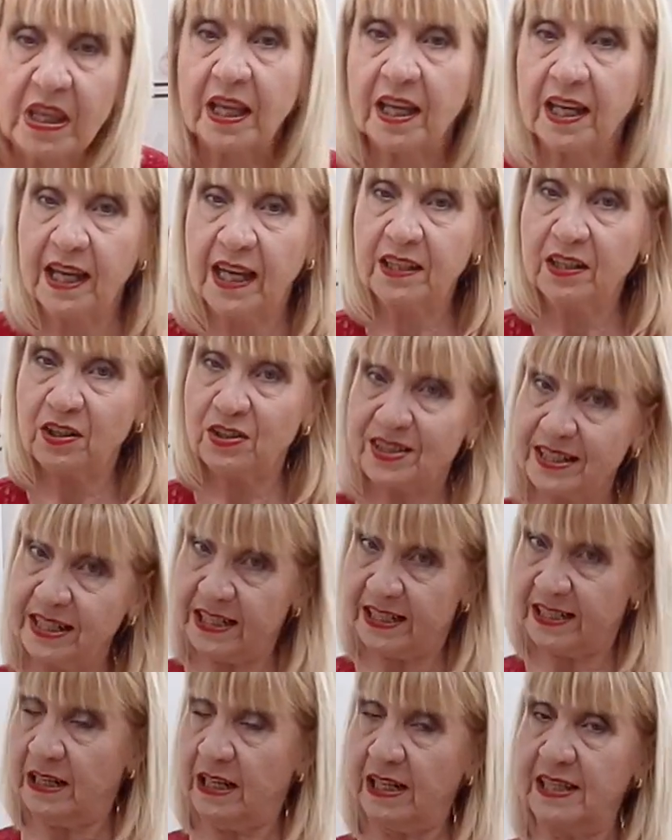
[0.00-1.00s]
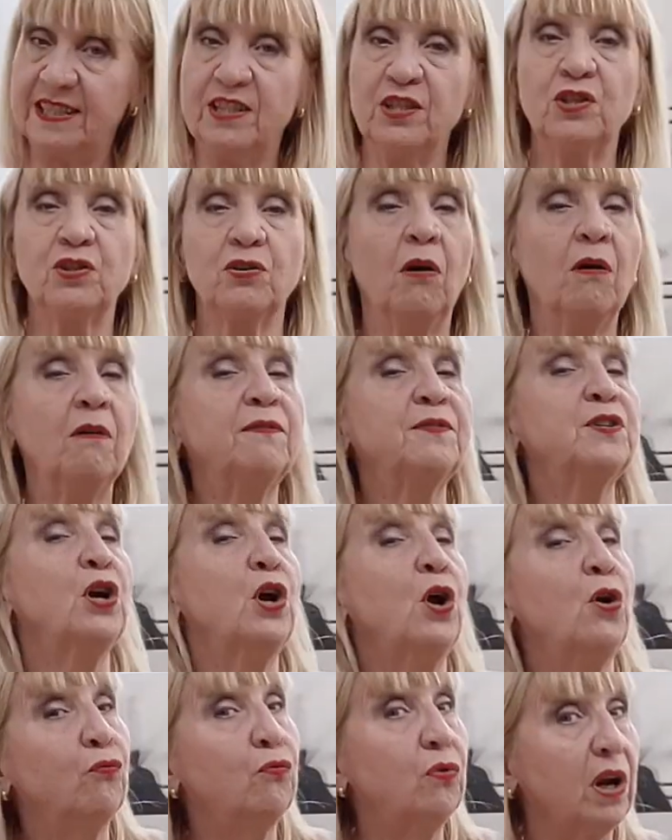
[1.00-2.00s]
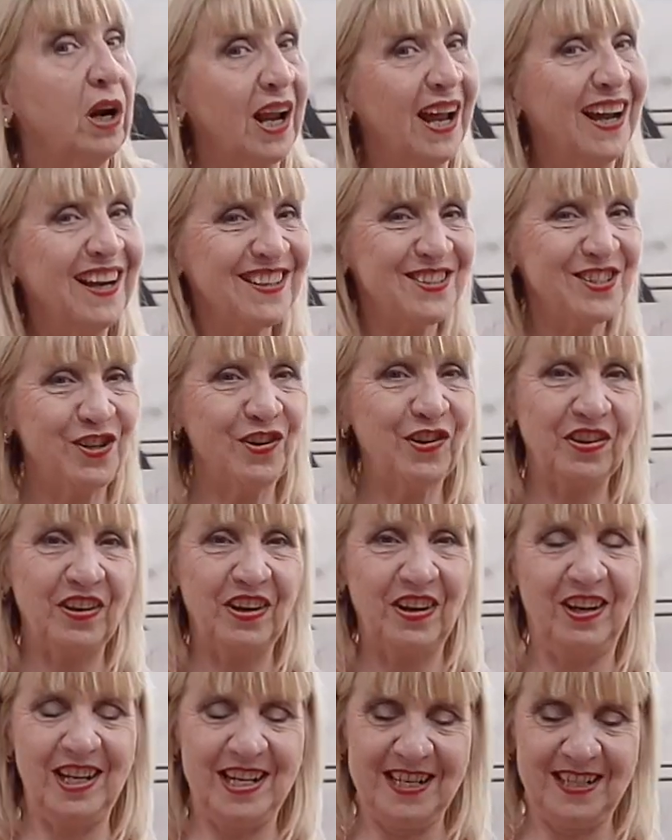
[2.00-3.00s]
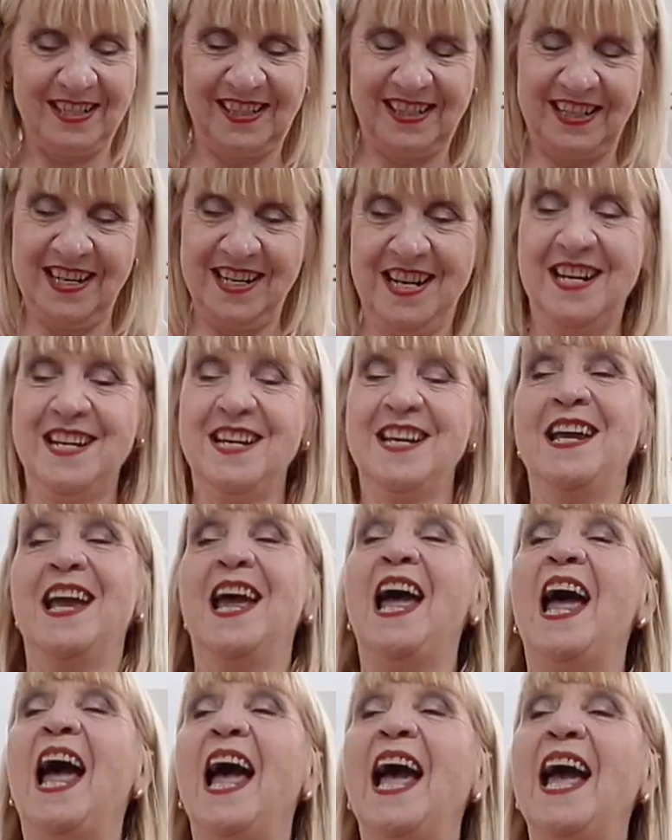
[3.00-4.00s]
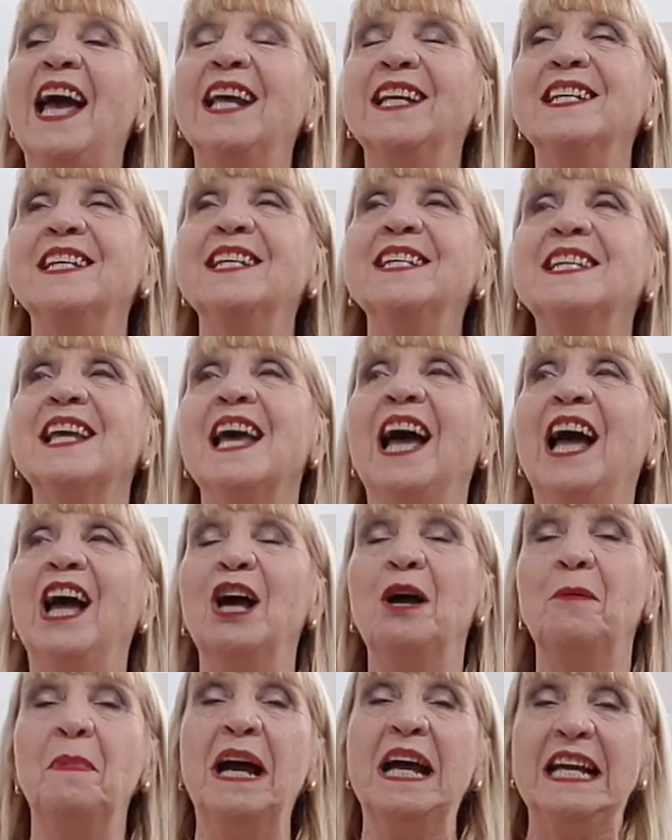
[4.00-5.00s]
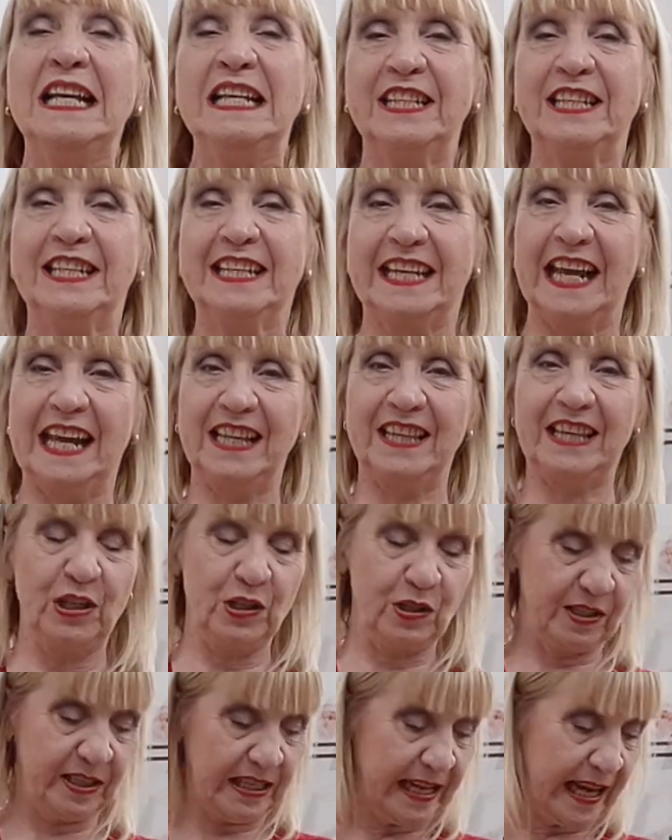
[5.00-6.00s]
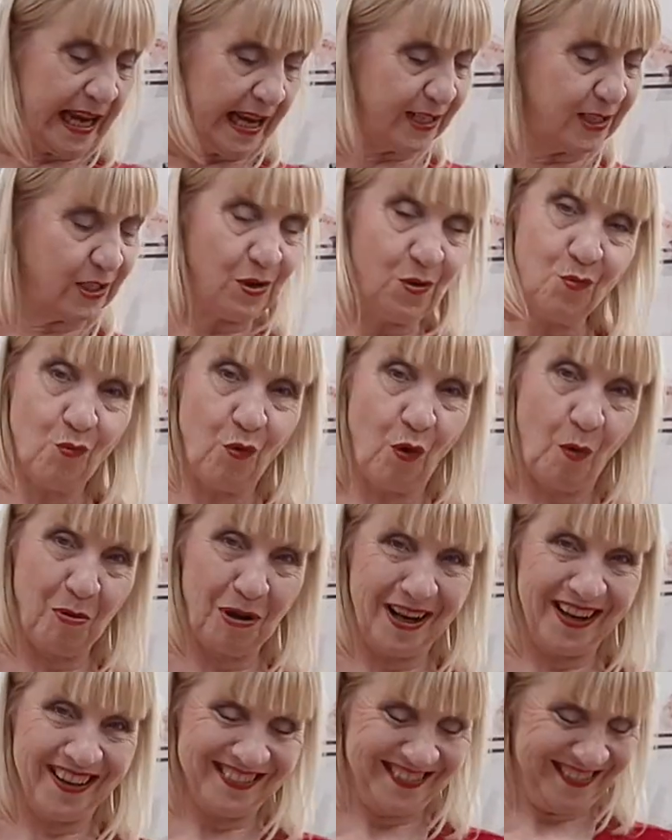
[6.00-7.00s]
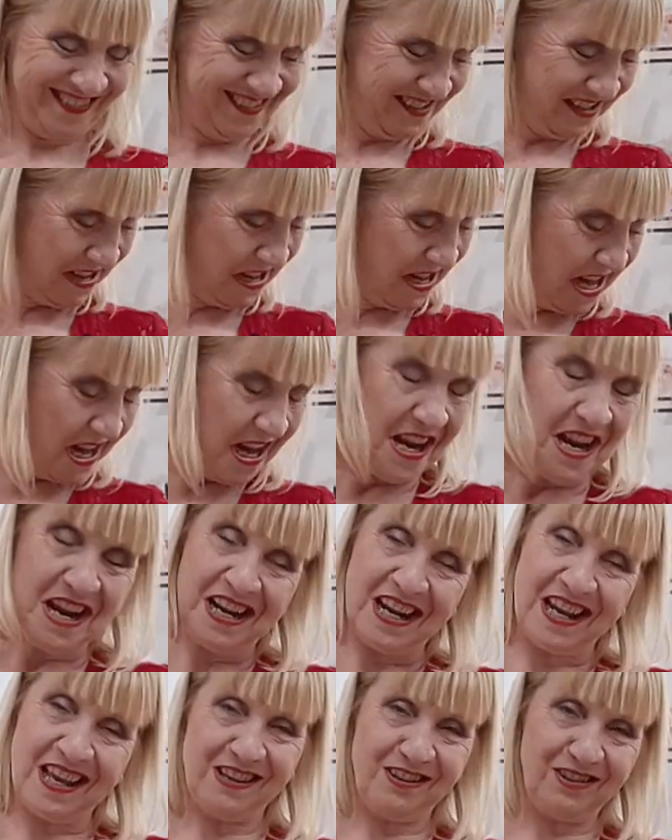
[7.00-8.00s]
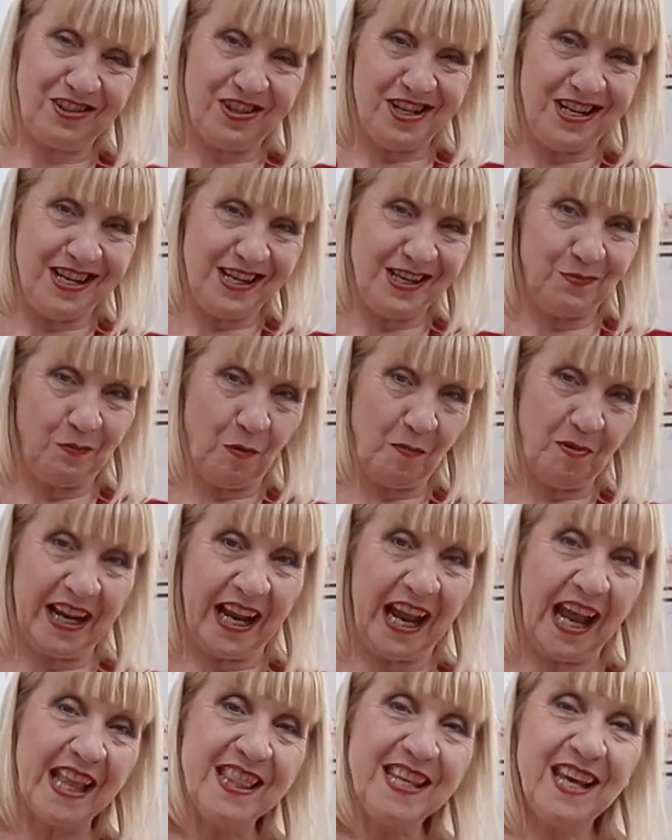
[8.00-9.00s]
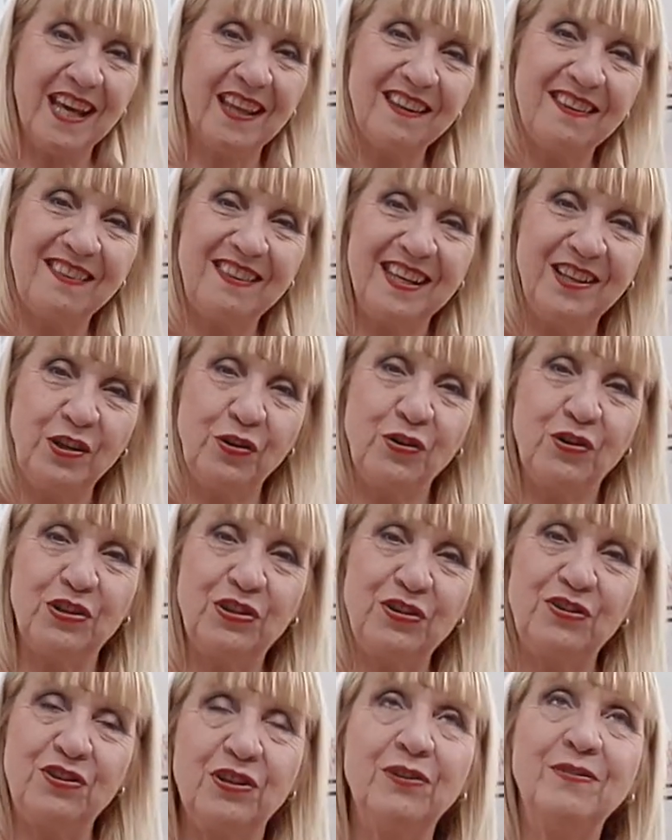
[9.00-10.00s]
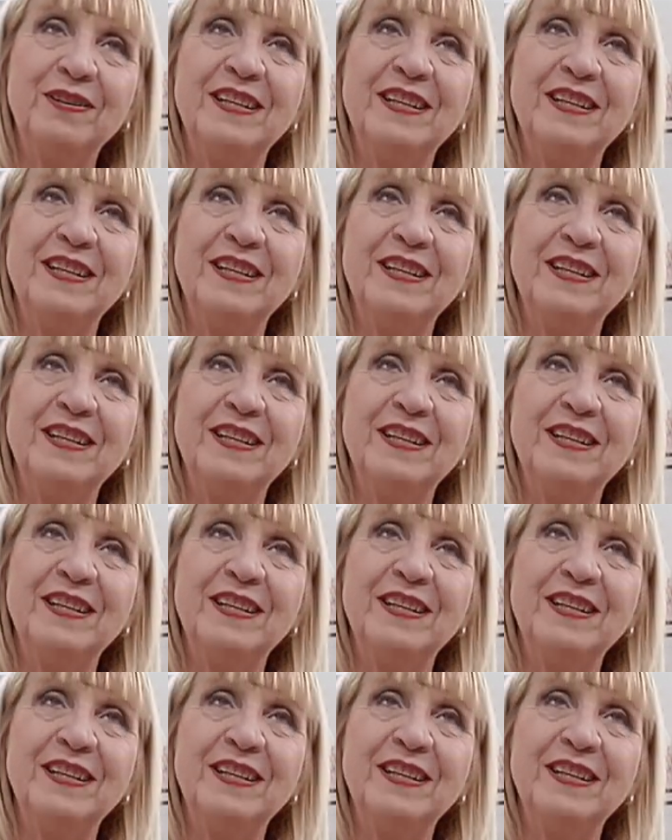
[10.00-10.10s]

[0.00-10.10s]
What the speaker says: get those knees nice and soft, relax your thighs, and get those legs wobbling, get those knees wobbling. And the other thing you can do